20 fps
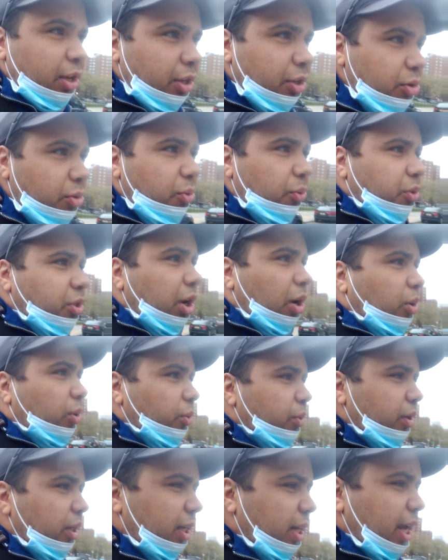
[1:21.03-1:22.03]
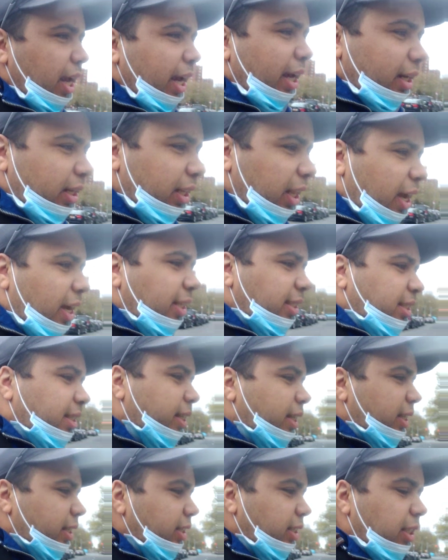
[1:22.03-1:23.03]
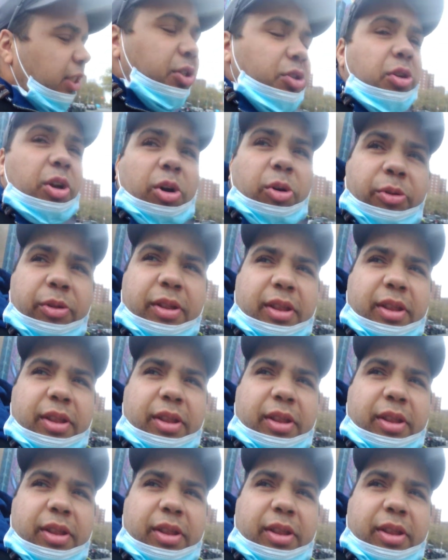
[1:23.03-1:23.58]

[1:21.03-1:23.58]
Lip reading: you don't analyze things and you don't